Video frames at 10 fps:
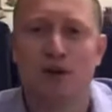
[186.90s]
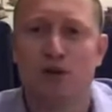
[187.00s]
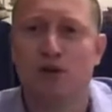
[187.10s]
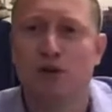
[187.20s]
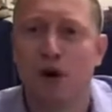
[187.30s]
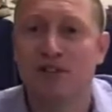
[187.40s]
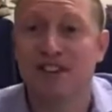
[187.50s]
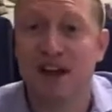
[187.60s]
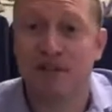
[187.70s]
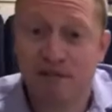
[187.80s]
to do that
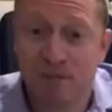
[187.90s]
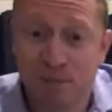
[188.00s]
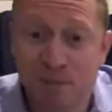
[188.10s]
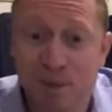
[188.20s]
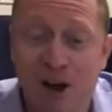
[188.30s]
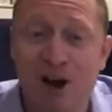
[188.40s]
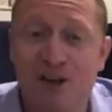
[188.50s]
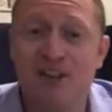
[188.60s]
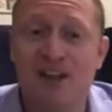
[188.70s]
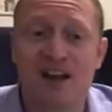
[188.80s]
are,
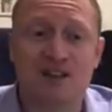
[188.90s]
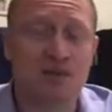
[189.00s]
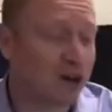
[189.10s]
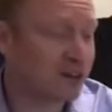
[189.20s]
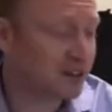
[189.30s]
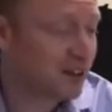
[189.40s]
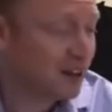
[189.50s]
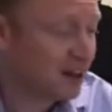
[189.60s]
first of all,